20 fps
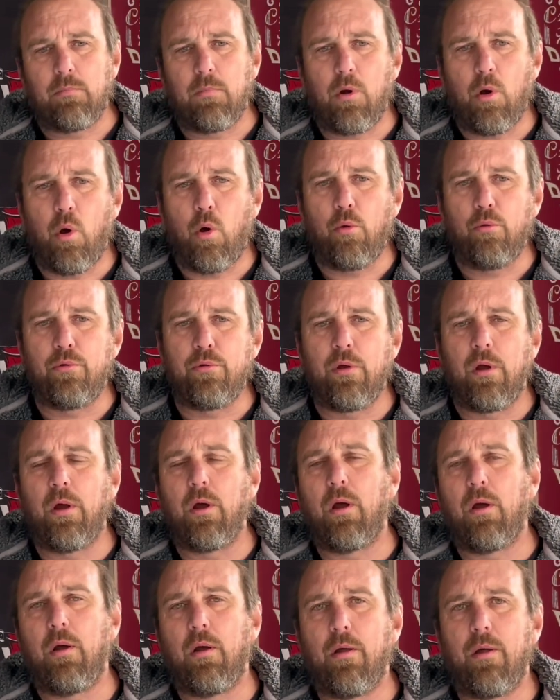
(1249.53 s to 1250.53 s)
on
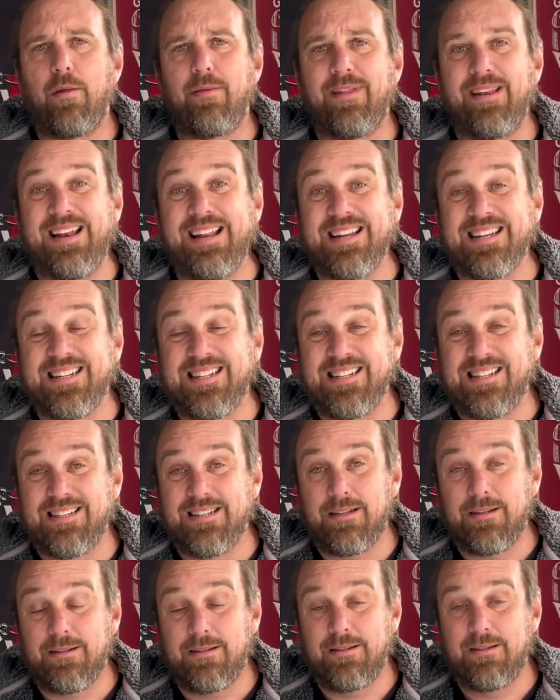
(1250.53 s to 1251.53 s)
the list,
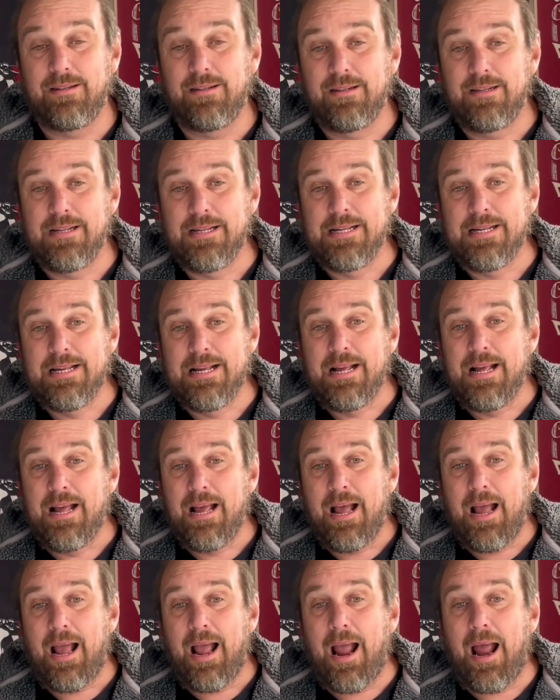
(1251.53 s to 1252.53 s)

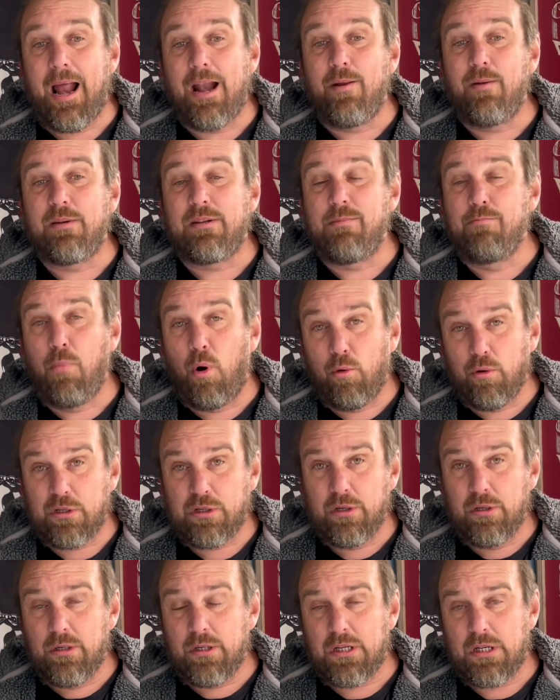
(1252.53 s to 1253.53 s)
and it was in
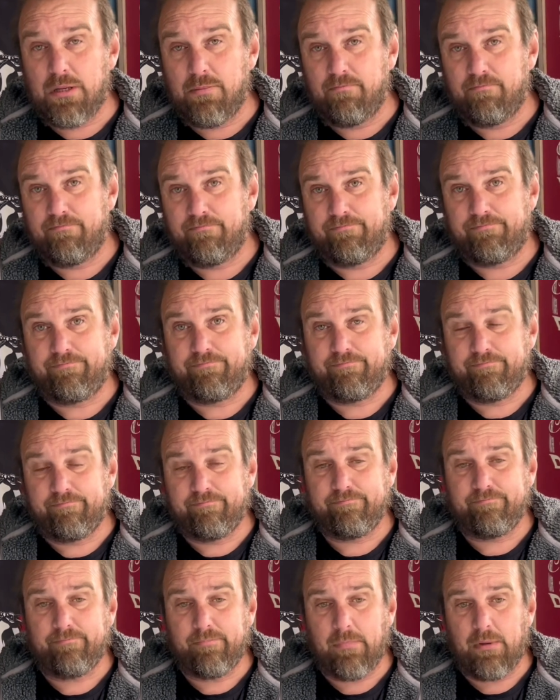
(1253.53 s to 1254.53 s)
Morrison's,
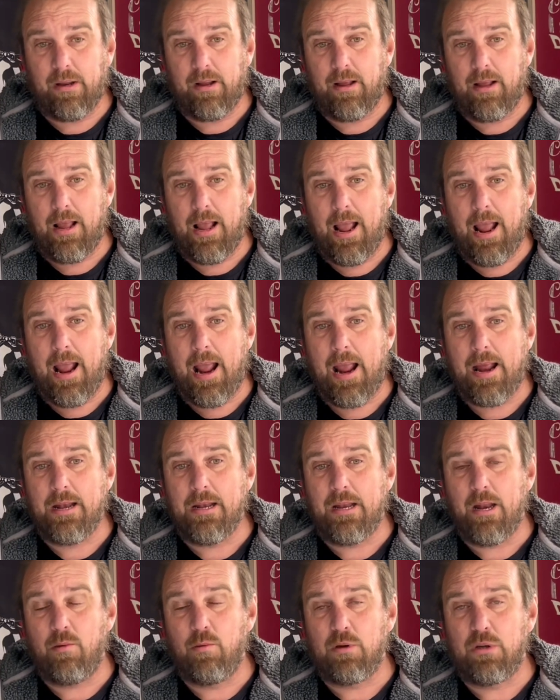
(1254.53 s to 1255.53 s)

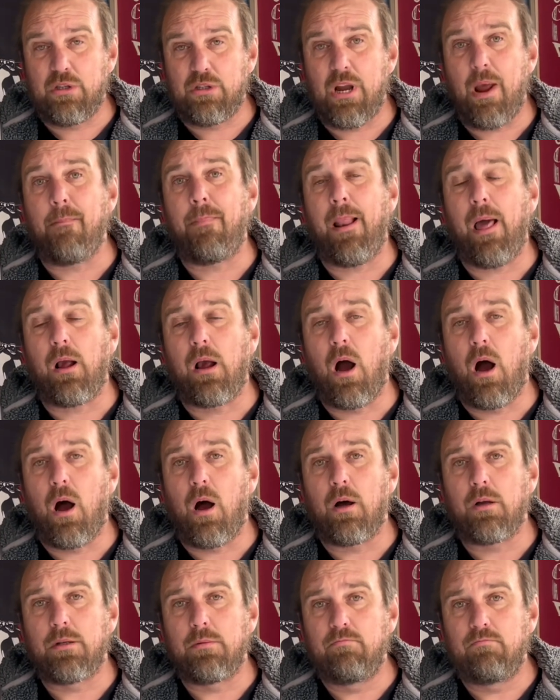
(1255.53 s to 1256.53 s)
and it was Jet Black
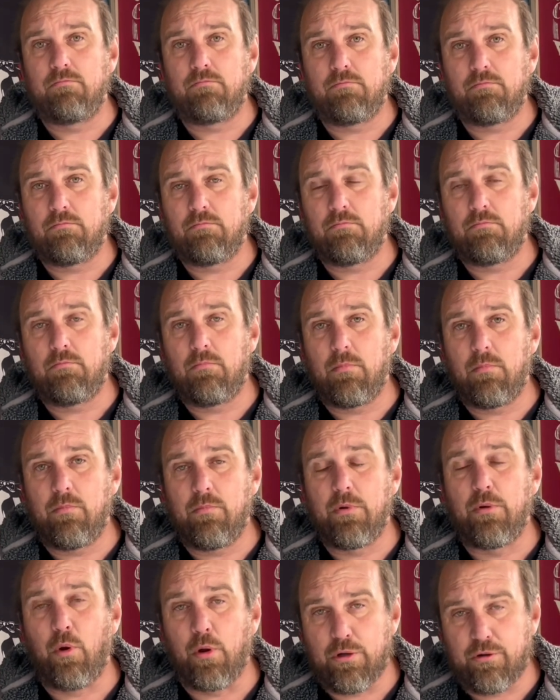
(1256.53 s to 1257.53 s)
Heart,
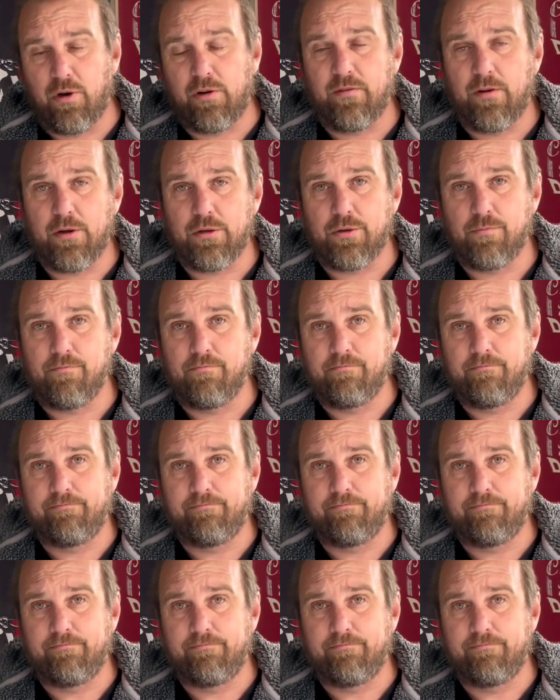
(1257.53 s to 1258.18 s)
the nitro version.